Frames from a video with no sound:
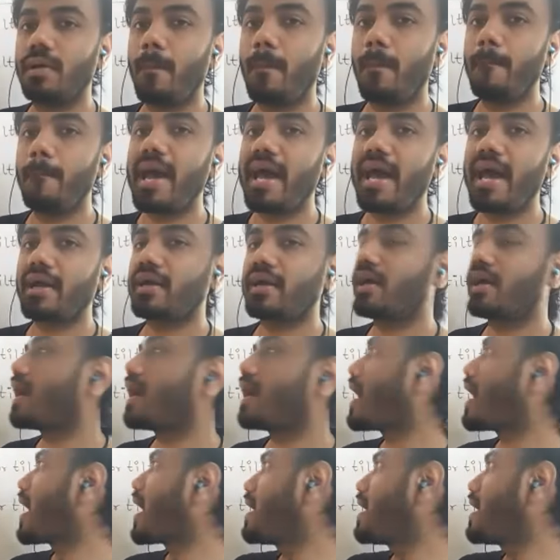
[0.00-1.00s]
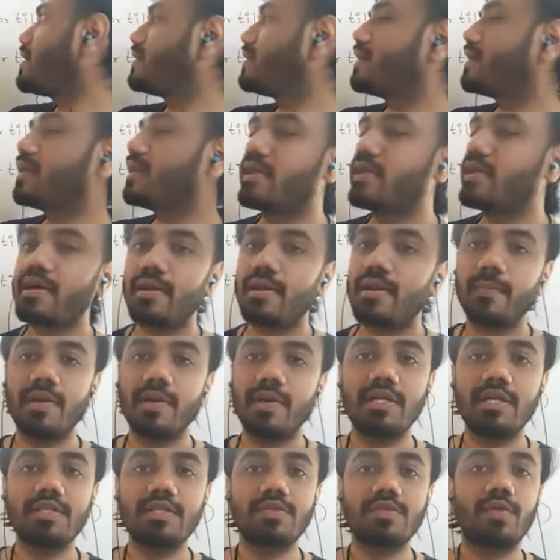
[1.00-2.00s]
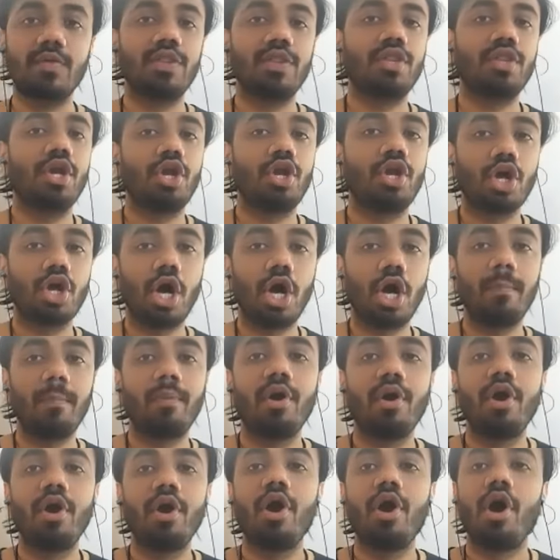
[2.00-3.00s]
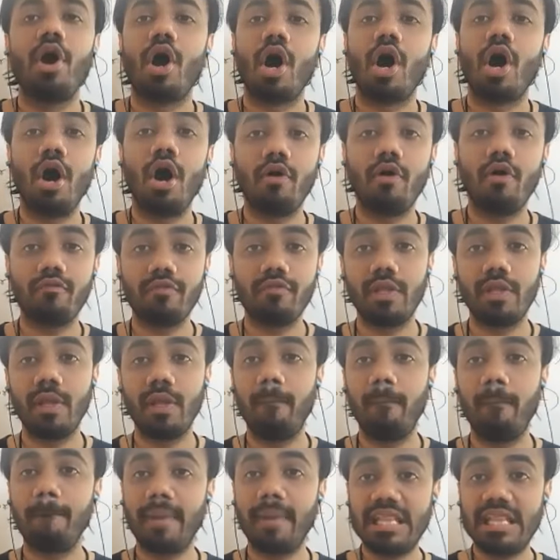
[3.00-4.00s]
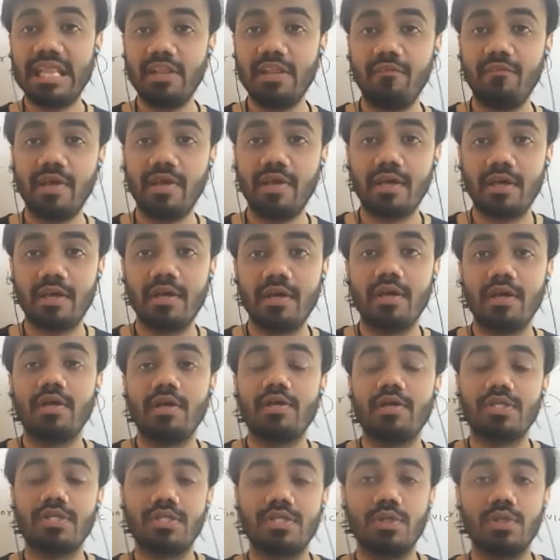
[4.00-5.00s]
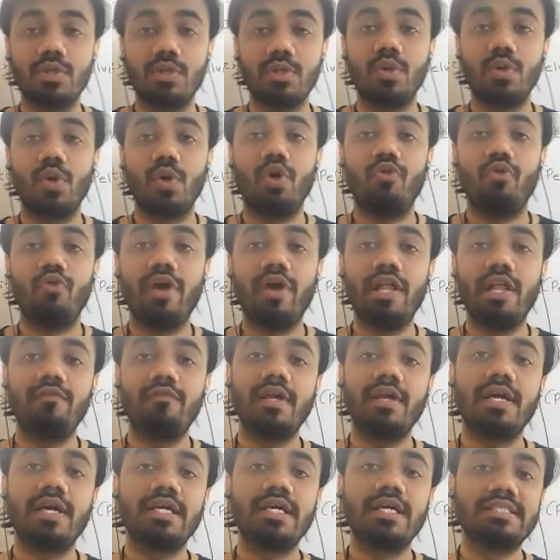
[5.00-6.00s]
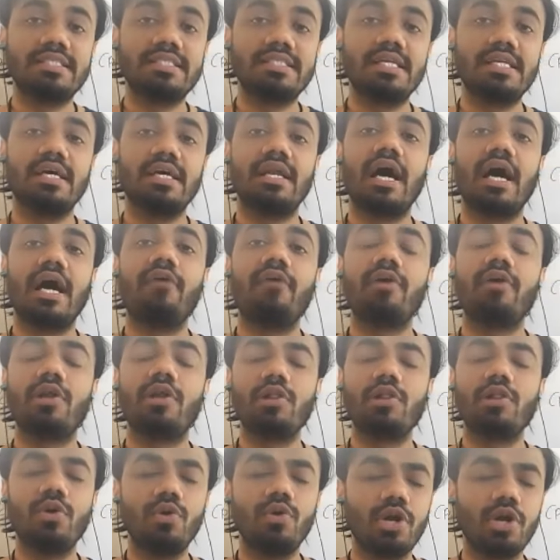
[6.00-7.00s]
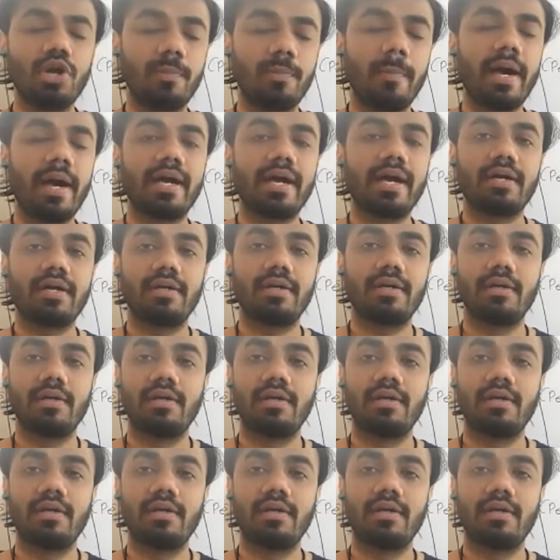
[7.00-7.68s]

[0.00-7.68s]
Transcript: back. Anterior means when the top of the pelvic. So when we consider our lower back,